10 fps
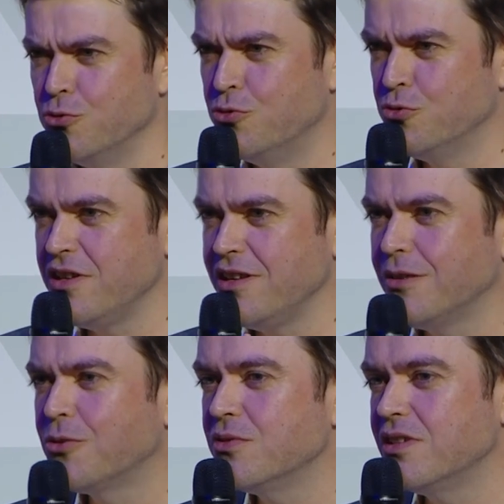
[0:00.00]
This
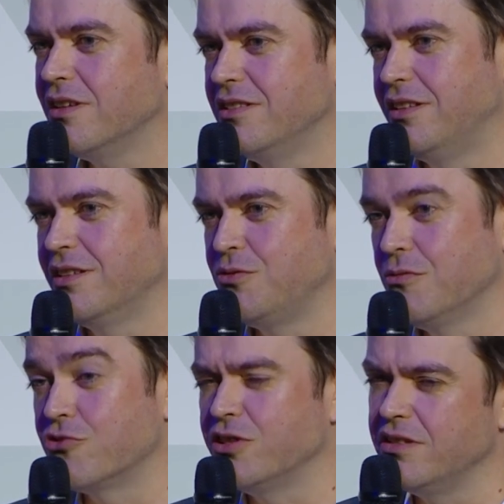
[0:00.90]
experience
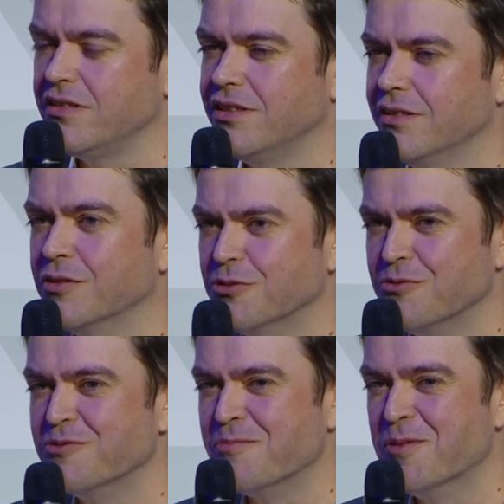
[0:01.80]
only
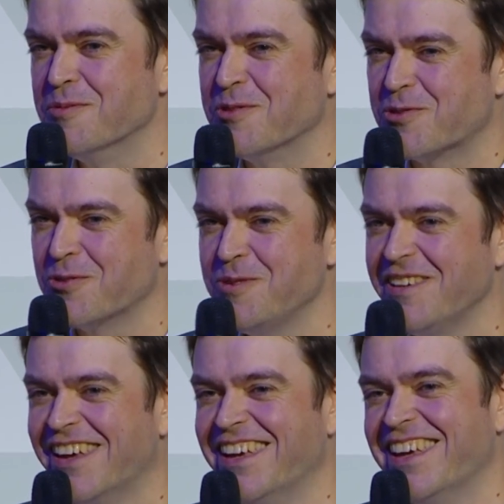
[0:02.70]
gives us an indication.
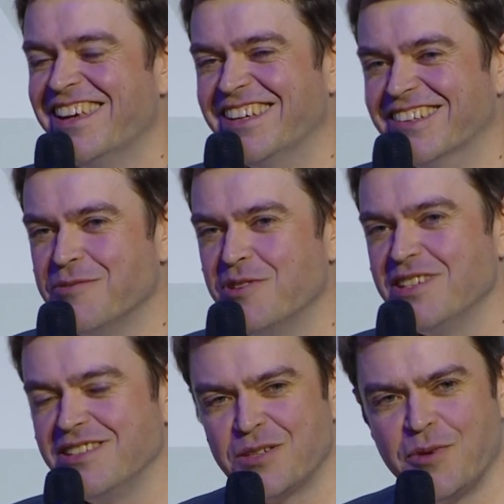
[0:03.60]
We've tried it.
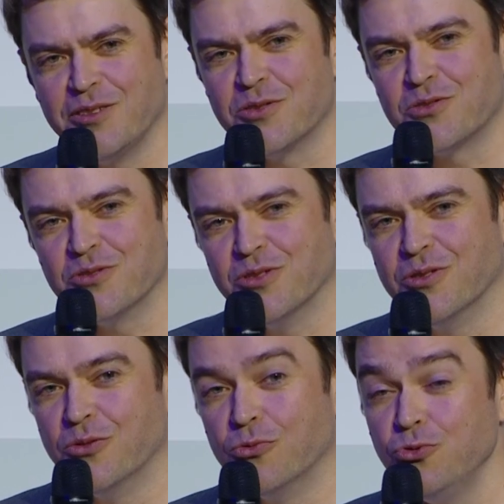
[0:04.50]

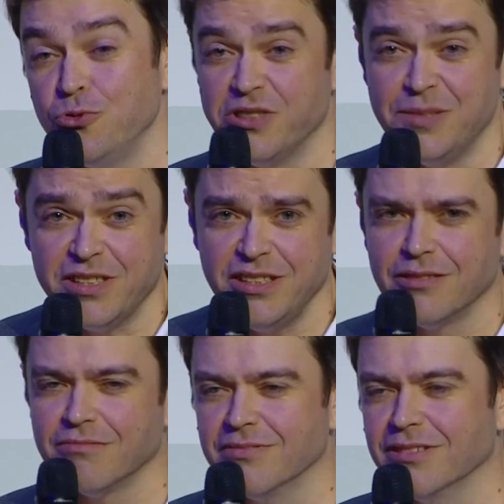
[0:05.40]
This
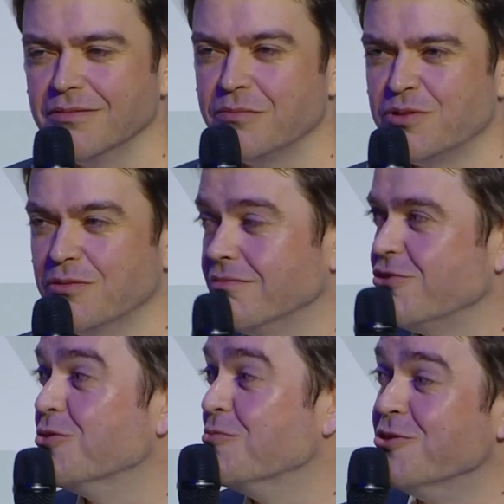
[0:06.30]
experience, either
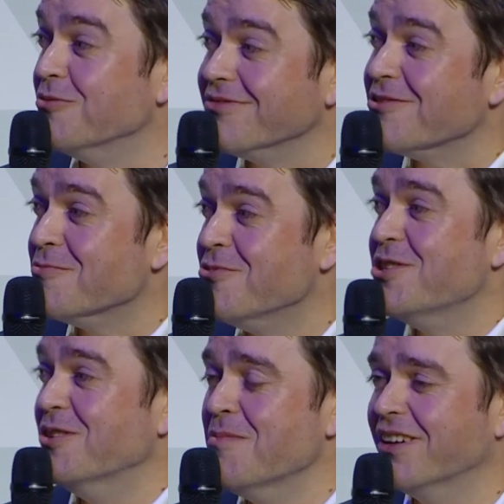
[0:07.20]
on
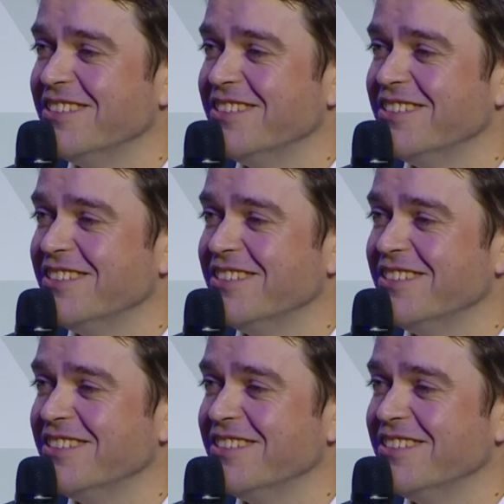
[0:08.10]
Diptyque